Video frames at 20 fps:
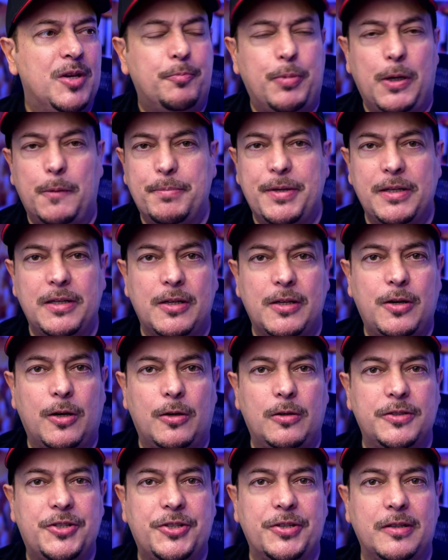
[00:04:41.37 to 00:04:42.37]
popular
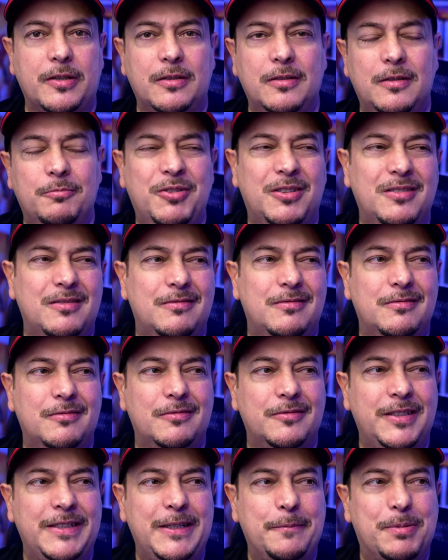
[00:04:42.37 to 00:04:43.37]
culture, not
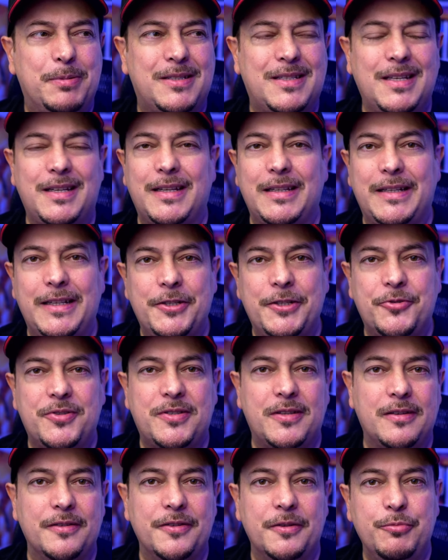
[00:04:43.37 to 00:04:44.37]
really particularly
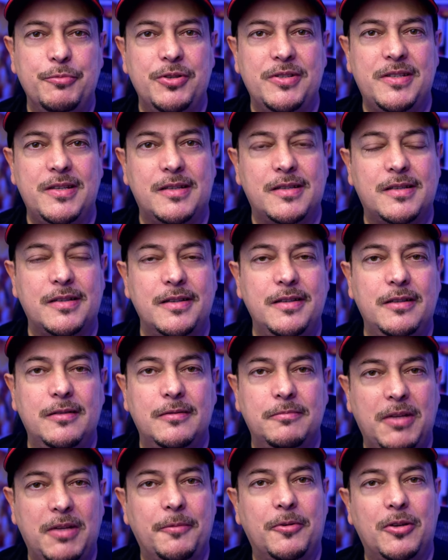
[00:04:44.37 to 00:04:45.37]
interested in the music scene.
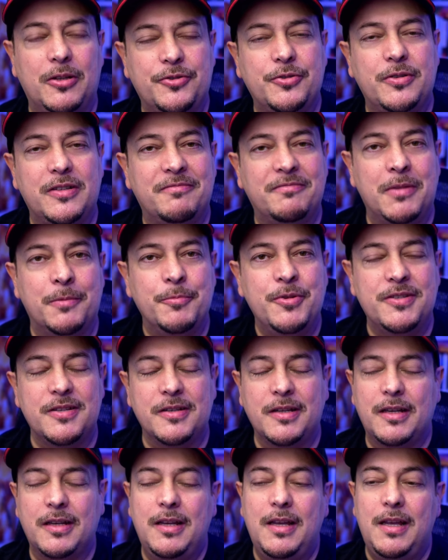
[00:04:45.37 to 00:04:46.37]
I do love my
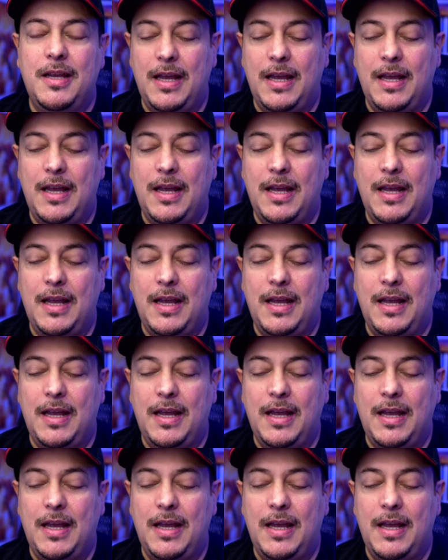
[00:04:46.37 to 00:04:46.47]
music.